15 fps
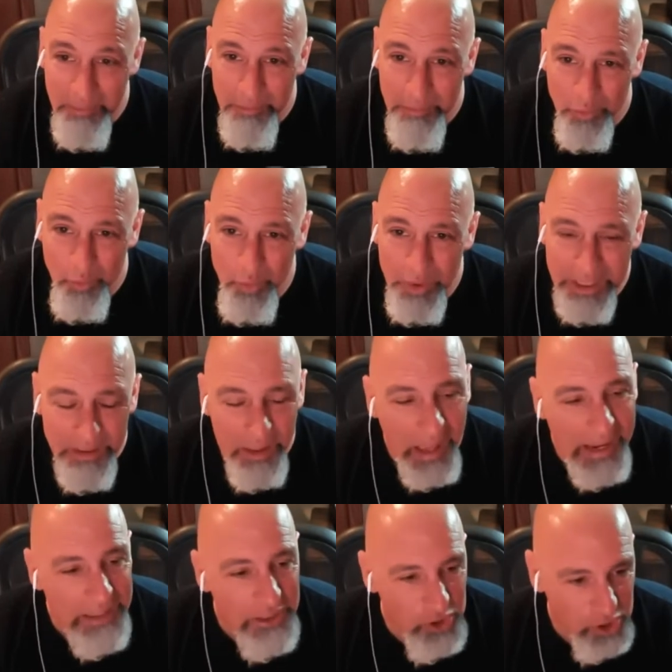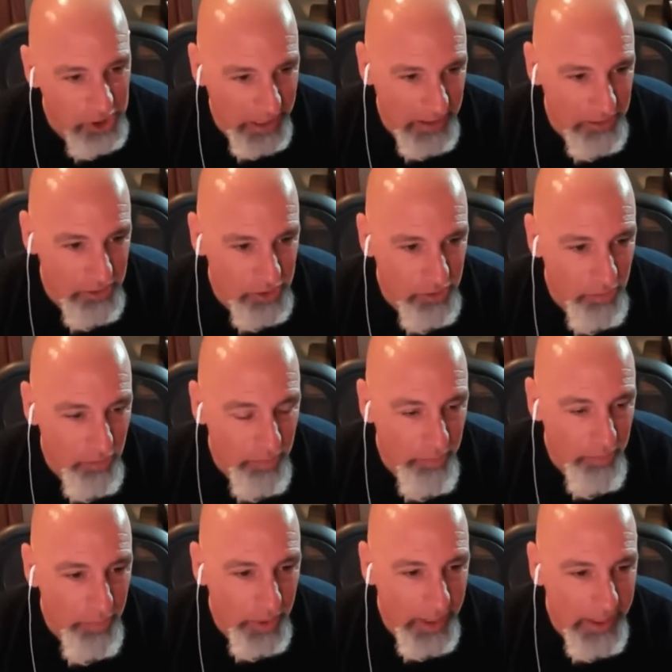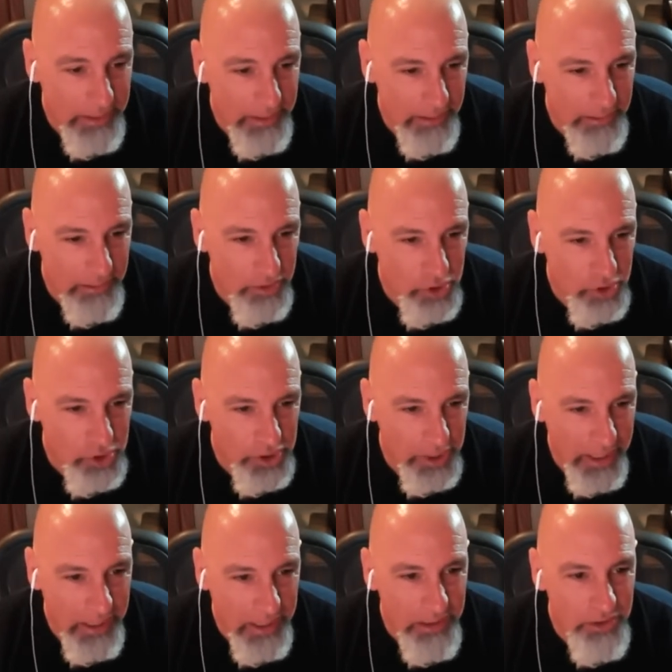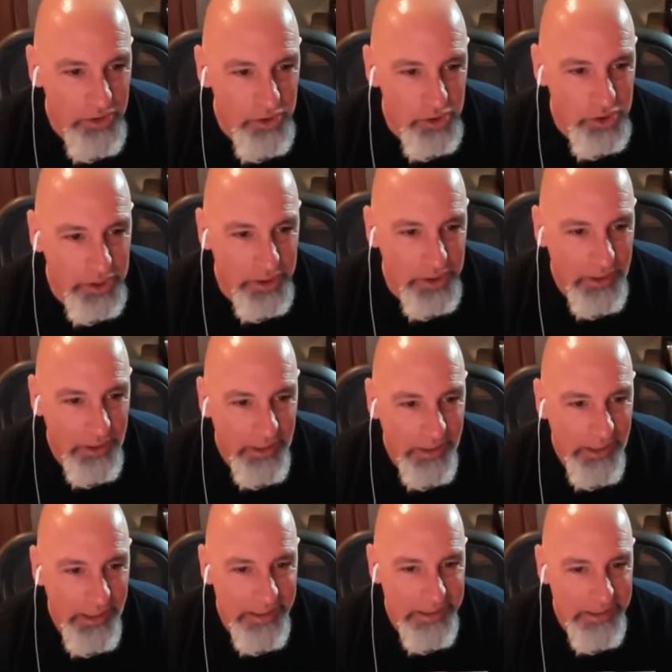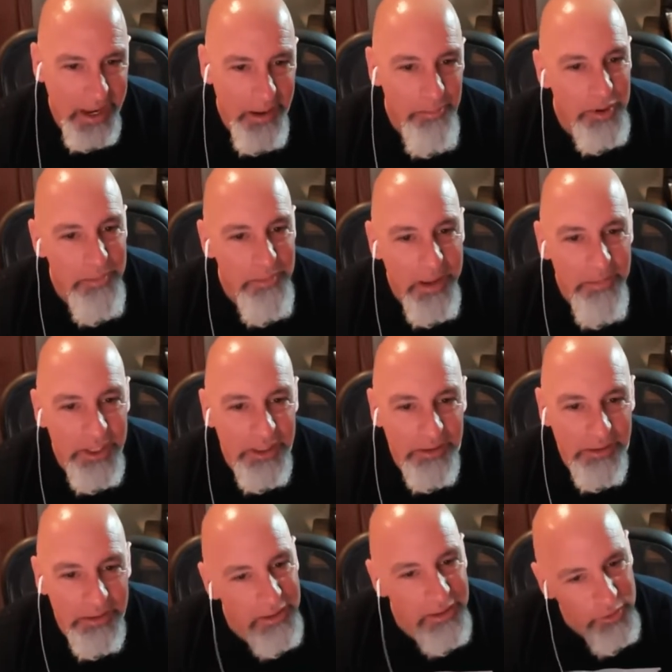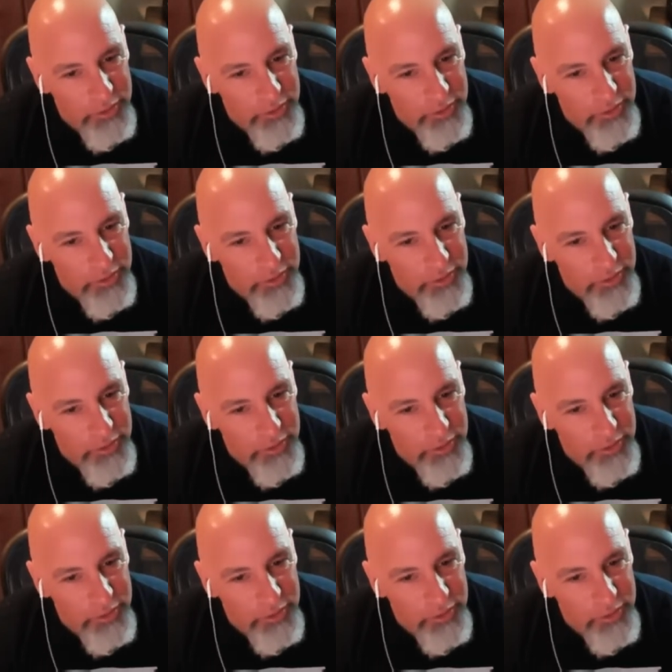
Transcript: we like change, but change has happened maybe a little